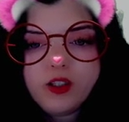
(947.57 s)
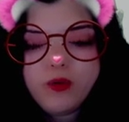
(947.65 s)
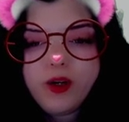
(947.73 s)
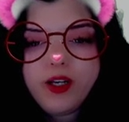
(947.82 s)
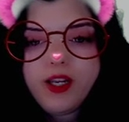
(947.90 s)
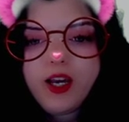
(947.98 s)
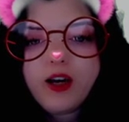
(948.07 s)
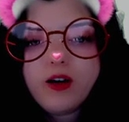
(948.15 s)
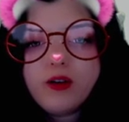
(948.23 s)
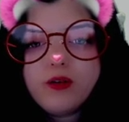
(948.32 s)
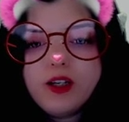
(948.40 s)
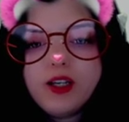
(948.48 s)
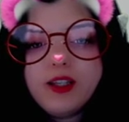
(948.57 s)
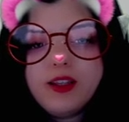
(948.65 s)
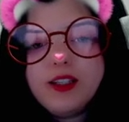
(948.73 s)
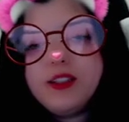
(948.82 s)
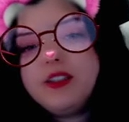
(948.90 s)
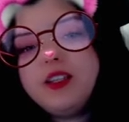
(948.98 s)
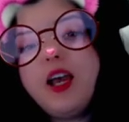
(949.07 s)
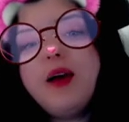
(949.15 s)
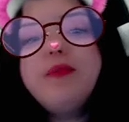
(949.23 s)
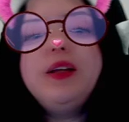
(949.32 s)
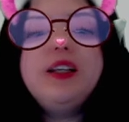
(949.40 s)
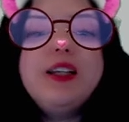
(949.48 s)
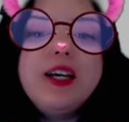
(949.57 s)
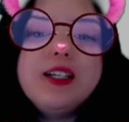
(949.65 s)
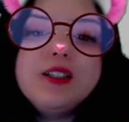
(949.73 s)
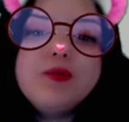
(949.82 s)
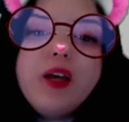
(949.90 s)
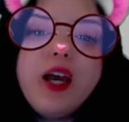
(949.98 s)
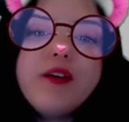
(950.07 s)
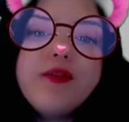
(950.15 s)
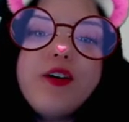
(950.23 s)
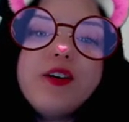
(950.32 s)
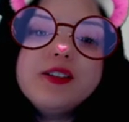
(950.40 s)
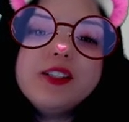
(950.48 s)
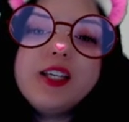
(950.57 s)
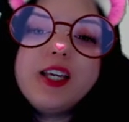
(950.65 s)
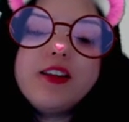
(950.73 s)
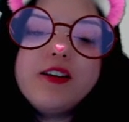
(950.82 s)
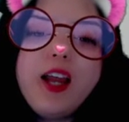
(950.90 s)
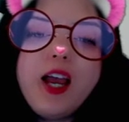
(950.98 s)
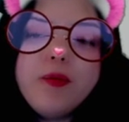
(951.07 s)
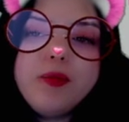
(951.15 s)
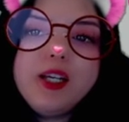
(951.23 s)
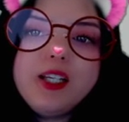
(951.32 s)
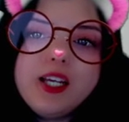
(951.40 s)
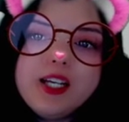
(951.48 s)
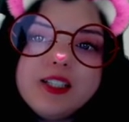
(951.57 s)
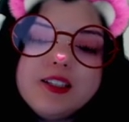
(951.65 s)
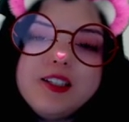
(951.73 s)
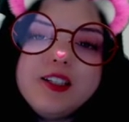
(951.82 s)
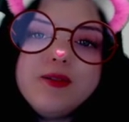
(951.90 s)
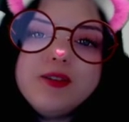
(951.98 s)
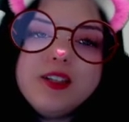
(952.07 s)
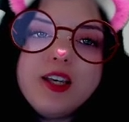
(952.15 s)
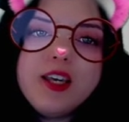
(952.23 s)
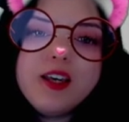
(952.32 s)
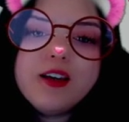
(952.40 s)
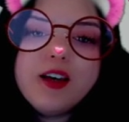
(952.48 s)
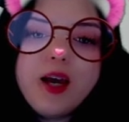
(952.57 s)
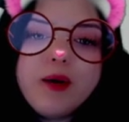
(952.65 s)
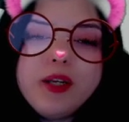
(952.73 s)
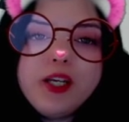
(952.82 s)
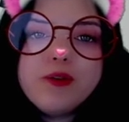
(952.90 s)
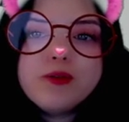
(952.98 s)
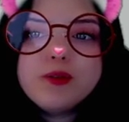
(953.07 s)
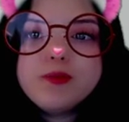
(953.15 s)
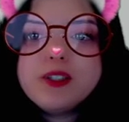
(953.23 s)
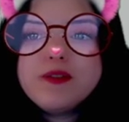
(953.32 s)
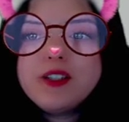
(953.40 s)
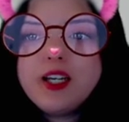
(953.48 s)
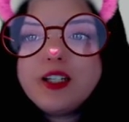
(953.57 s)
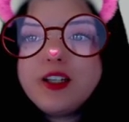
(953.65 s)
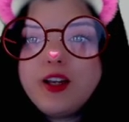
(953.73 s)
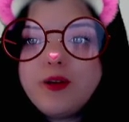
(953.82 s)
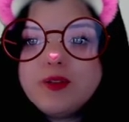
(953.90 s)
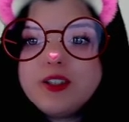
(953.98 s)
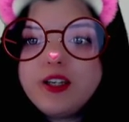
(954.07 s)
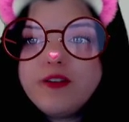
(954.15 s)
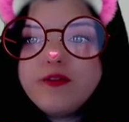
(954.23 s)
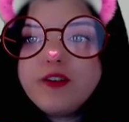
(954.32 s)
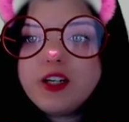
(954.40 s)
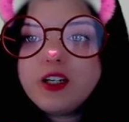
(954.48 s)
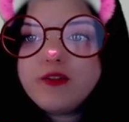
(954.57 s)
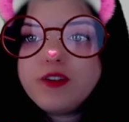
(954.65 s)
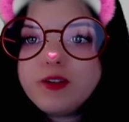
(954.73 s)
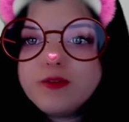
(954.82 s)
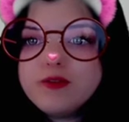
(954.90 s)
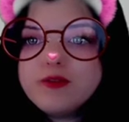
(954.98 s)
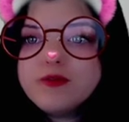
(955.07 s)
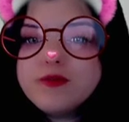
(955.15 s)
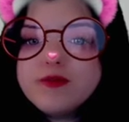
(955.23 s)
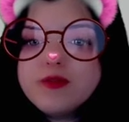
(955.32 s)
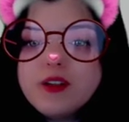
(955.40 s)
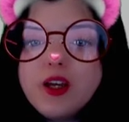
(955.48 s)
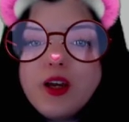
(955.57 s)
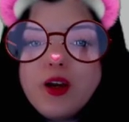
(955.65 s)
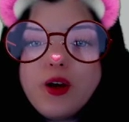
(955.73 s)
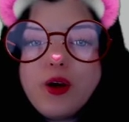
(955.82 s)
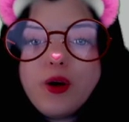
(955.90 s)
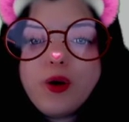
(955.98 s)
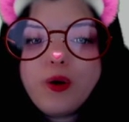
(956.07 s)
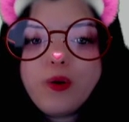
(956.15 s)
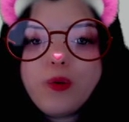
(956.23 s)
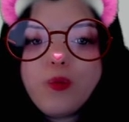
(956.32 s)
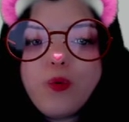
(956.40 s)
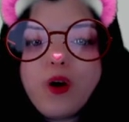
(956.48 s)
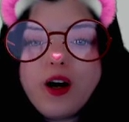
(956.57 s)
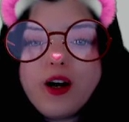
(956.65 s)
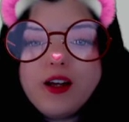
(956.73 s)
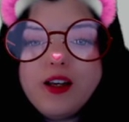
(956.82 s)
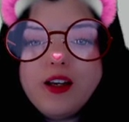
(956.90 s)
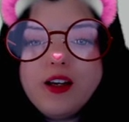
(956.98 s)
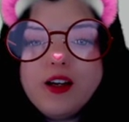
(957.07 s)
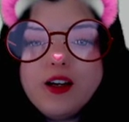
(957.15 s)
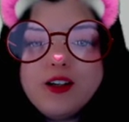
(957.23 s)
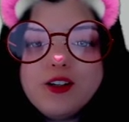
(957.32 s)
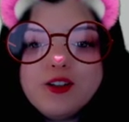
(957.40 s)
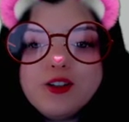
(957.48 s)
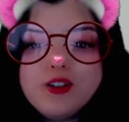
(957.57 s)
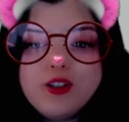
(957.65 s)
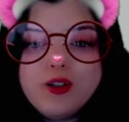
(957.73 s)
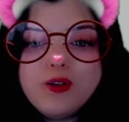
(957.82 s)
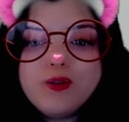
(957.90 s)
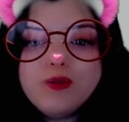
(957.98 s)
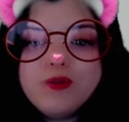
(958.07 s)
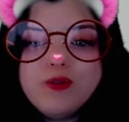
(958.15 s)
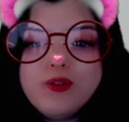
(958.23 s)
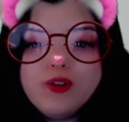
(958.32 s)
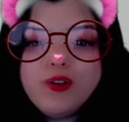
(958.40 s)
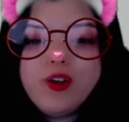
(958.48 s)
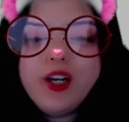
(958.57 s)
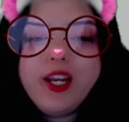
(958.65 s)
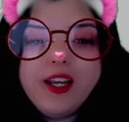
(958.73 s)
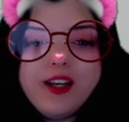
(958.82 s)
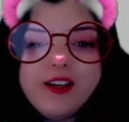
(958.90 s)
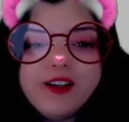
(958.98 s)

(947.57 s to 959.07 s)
So right now, this is how many tens we have all together. How many tens do you see? How many groups of 10 do you see in front of you? 1, 2, 3.